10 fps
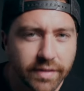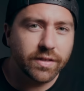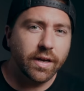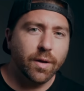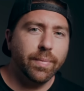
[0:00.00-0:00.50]
let's
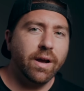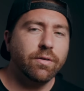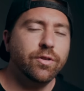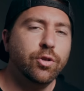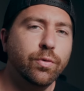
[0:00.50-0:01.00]
talk
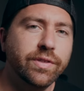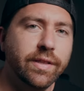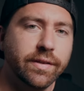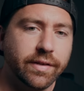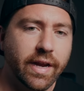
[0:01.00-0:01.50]
about using
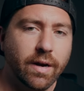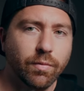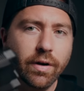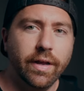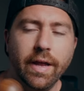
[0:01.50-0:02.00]
this
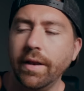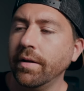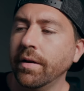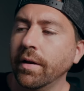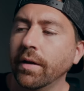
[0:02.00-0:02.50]
camera and
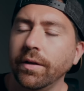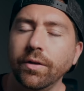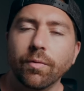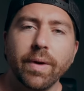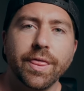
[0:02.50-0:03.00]
you
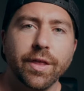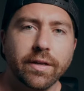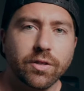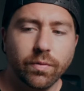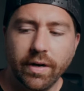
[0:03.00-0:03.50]
know my
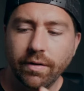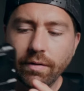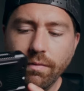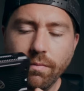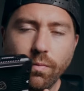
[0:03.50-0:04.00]
thoughts around